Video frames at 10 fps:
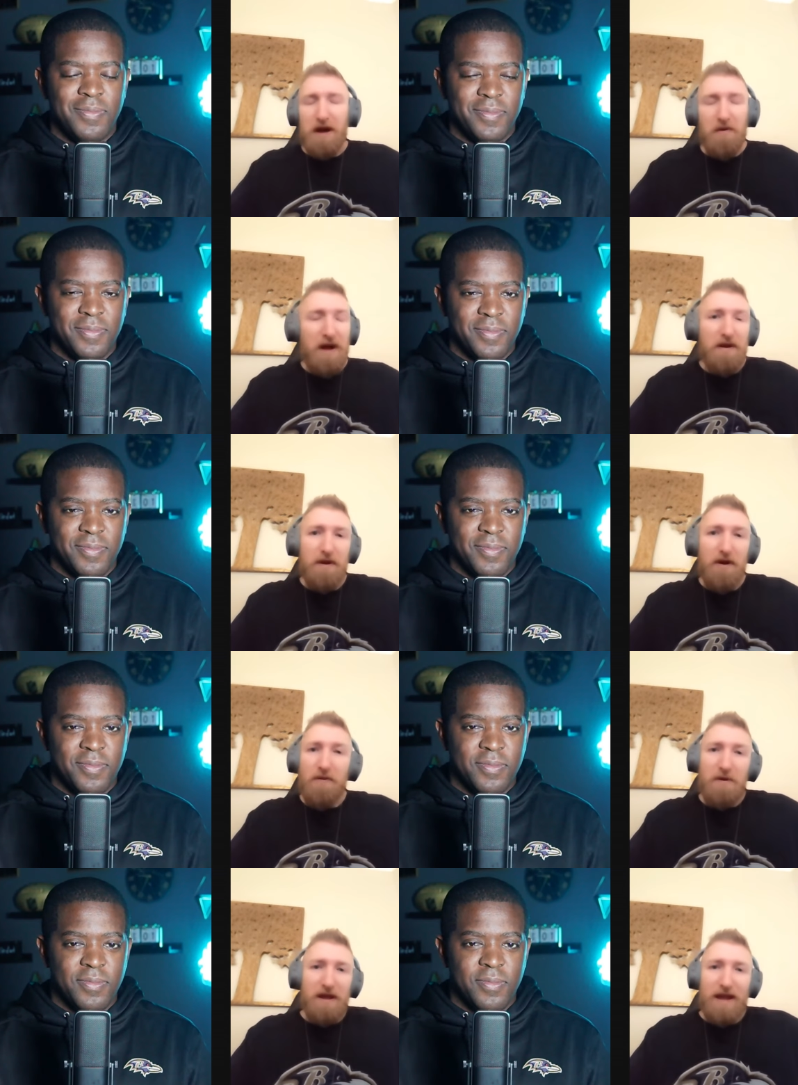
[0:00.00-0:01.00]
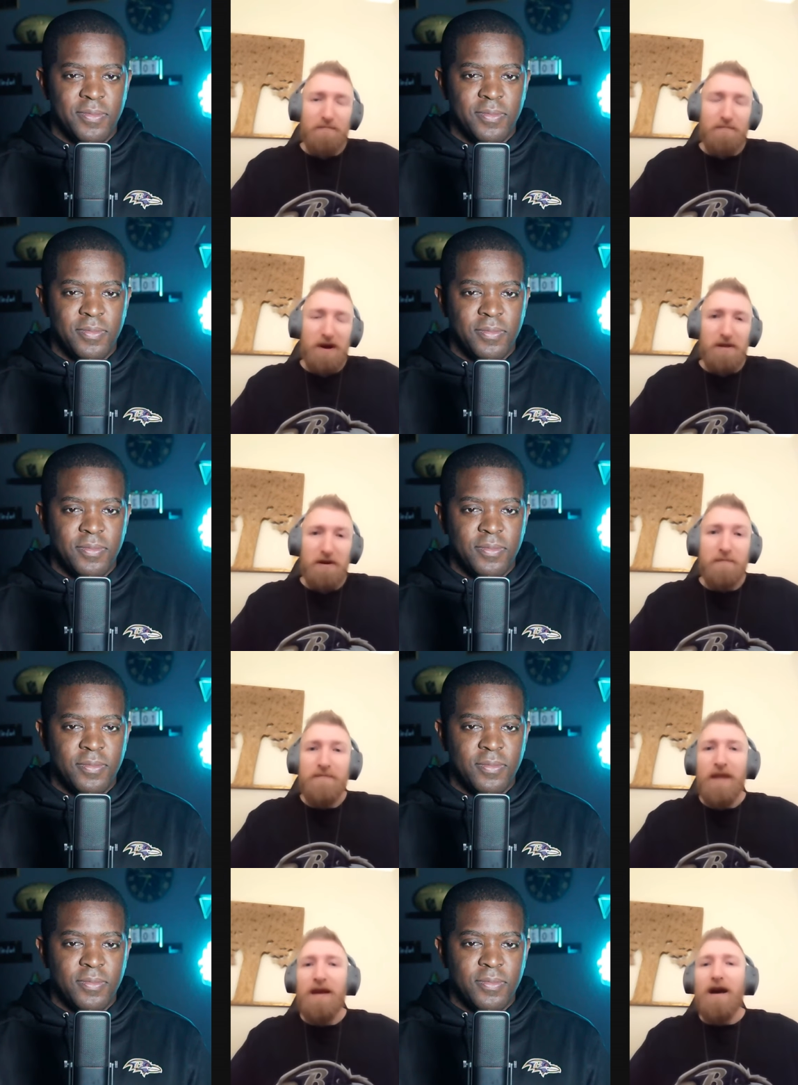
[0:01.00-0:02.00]
Speaker 1: wow, I don't know, Hakeem Butler,
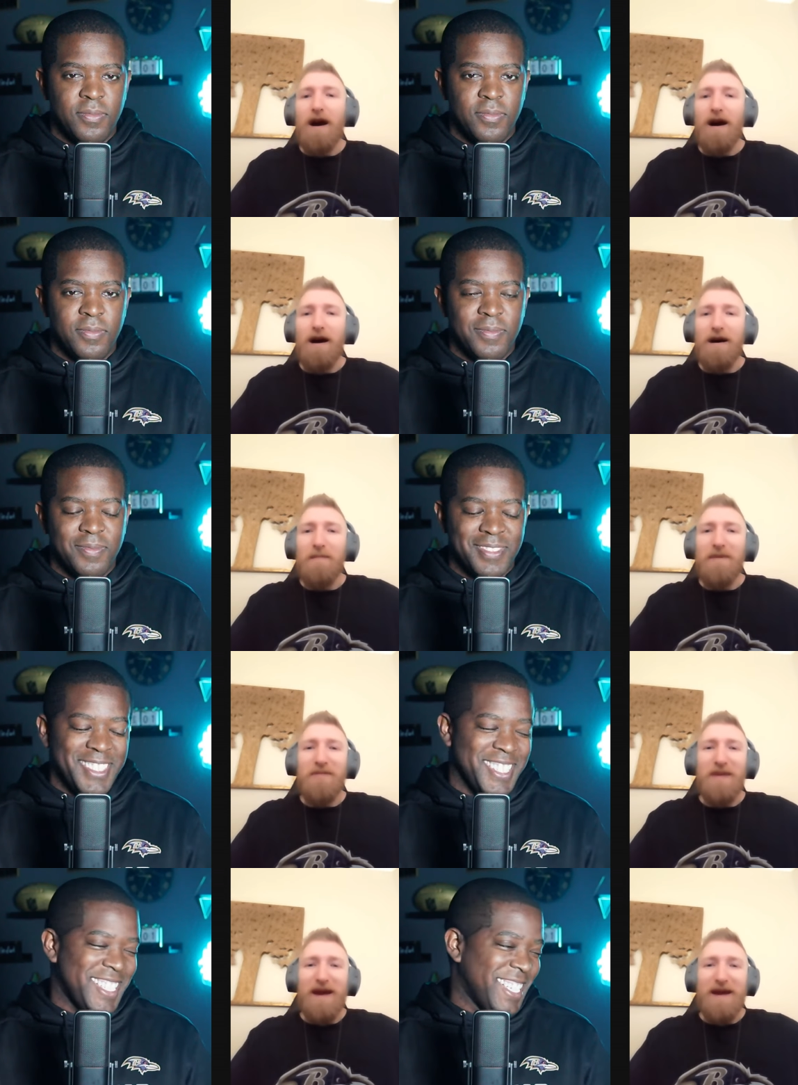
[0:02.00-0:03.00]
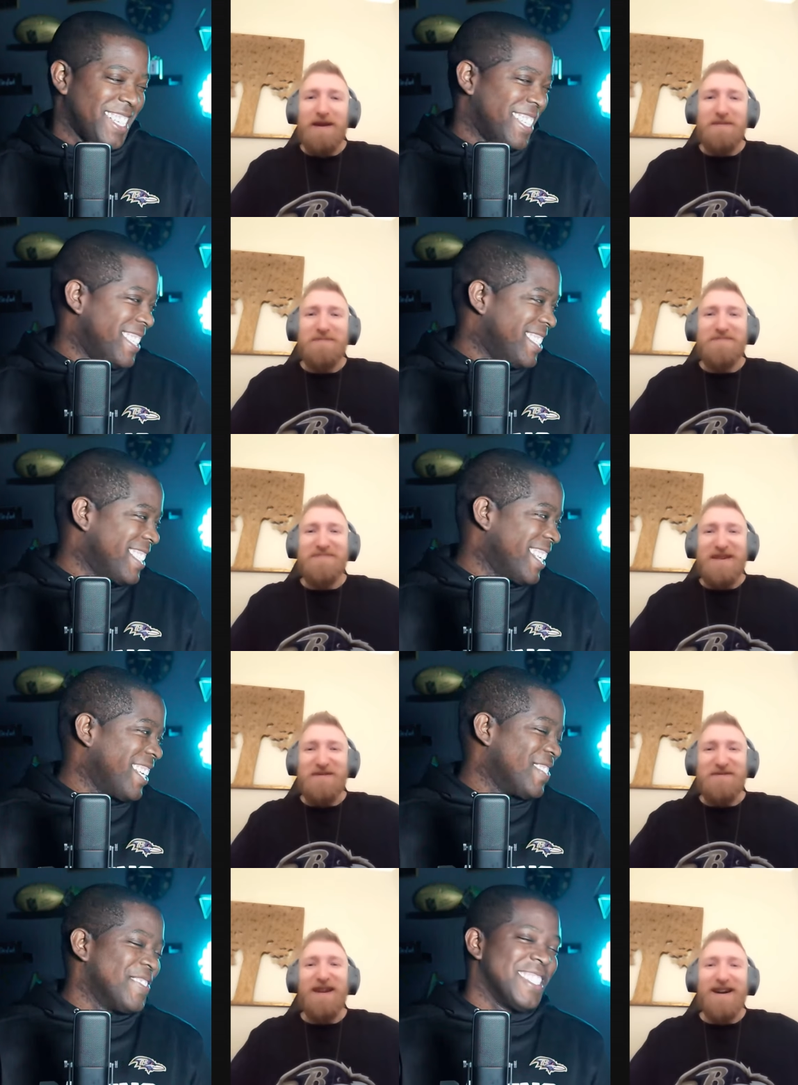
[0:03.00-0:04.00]
then they're
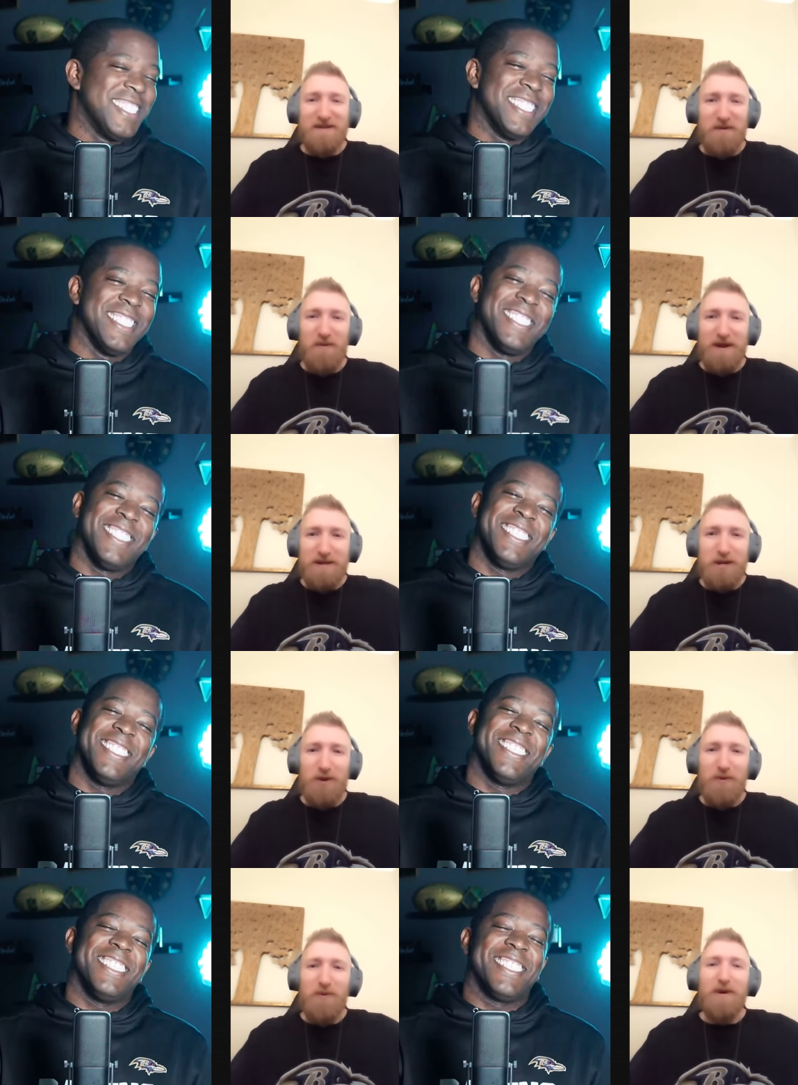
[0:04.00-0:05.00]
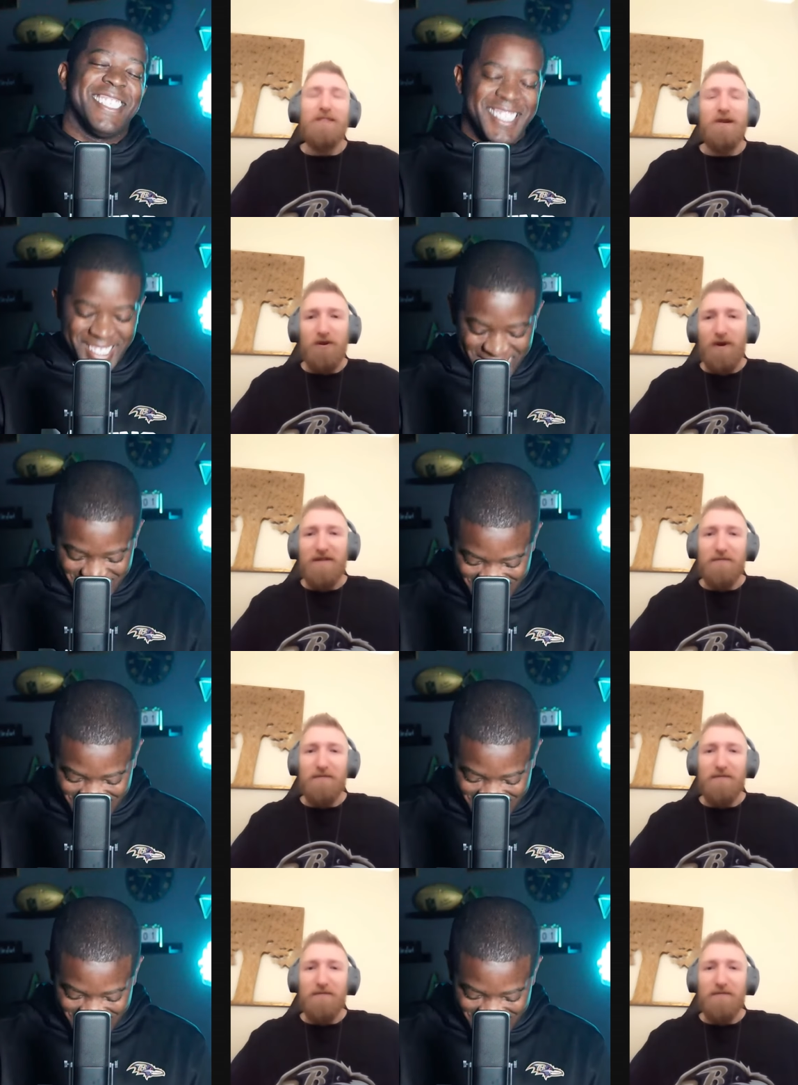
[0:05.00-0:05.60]
not going to look away